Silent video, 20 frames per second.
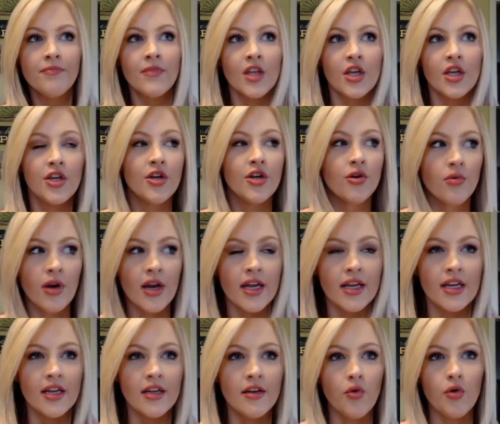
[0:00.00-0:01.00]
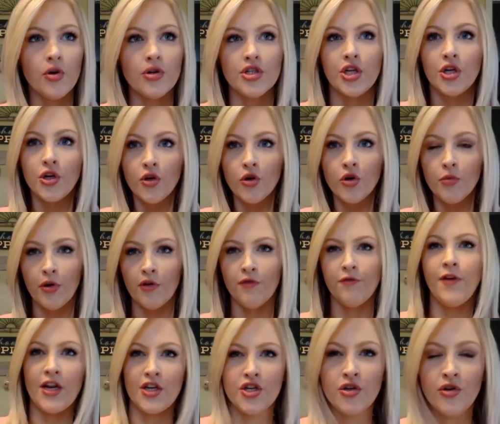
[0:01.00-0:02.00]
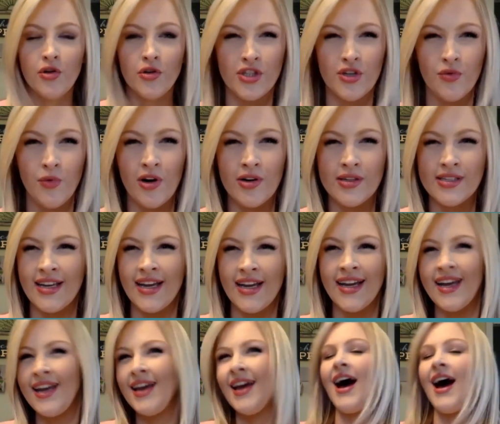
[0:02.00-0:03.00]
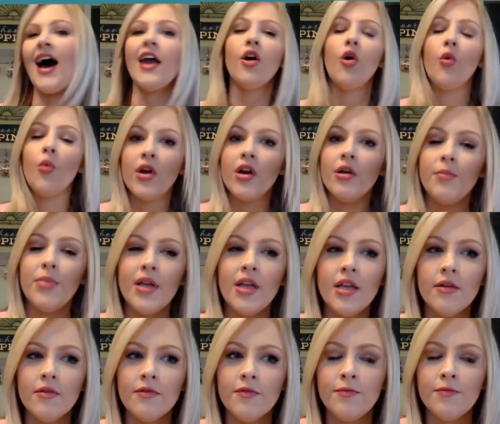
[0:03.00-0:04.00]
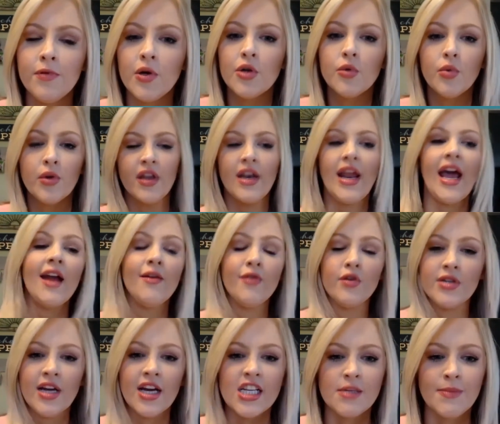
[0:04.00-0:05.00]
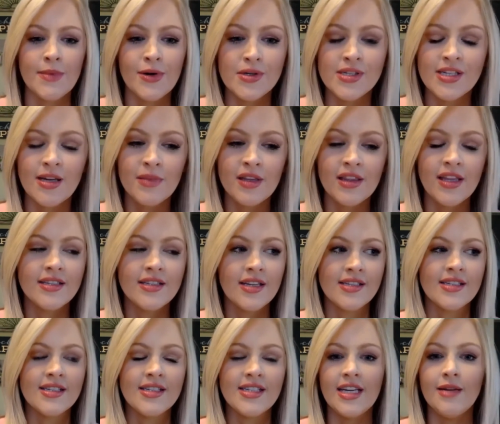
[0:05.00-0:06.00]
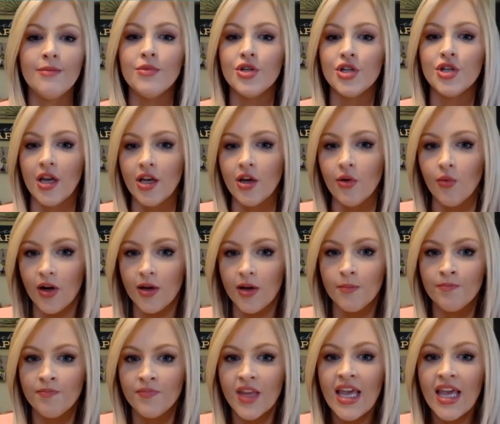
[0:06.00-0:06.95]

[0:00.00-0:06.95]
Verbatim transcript: curated or too professional to where it's like, I don't want to be filled with an advertisement or something that doesn't seem genuine.